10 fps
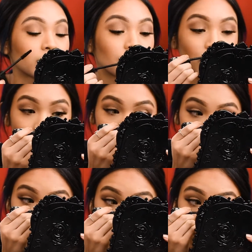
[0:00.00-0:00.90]
on the bottom
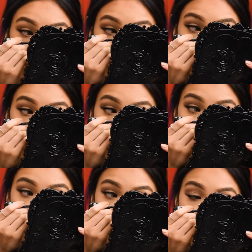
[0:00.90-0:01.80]
lashes, you could
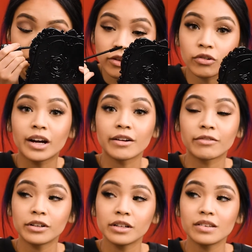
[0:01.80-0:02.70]
always let it dry
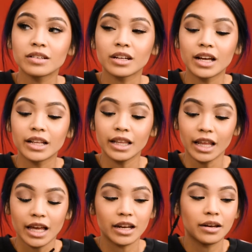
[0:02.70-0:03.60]
first and
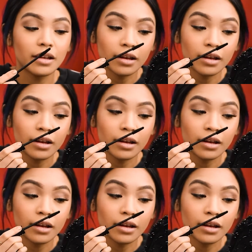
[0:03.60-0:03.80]
then